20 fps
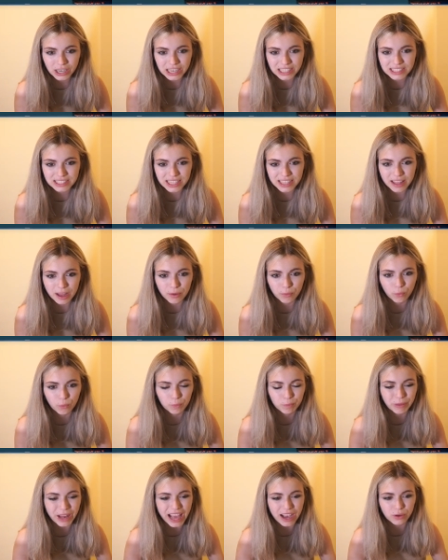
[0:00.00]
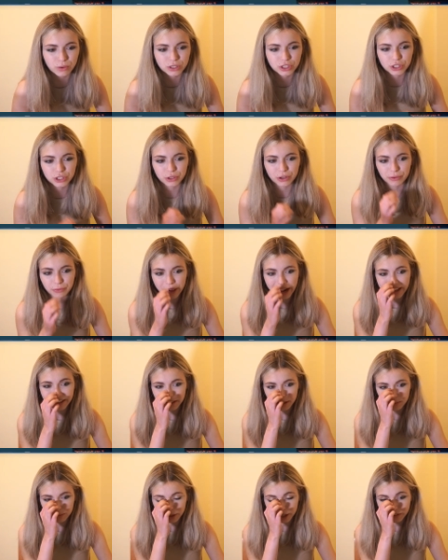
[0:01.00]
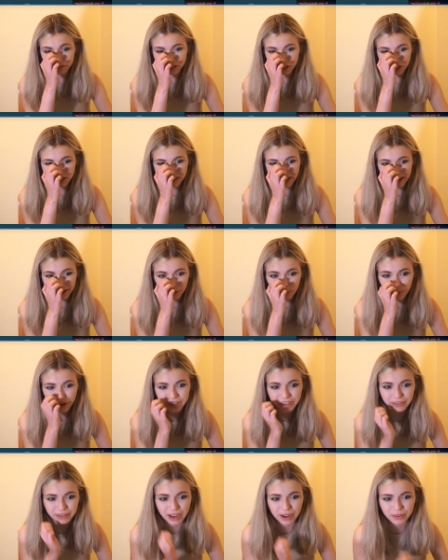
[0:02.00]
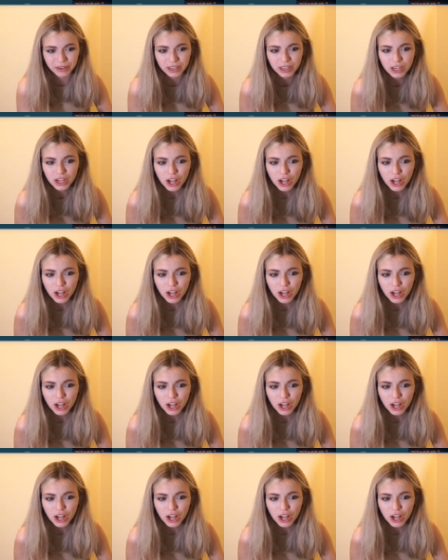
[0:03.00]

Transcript: Let's say that black would do a random move and just kind of wait around.